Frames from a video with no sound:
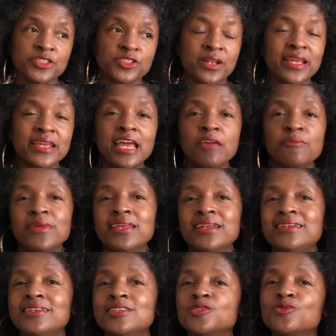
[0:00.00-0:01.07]
So they gave me an
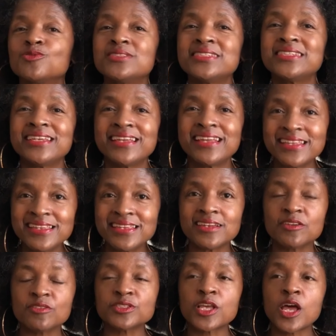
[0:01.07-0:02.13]
additional 10
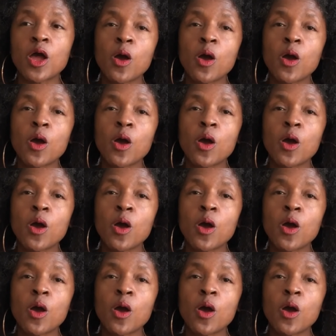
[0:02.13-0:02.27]
years.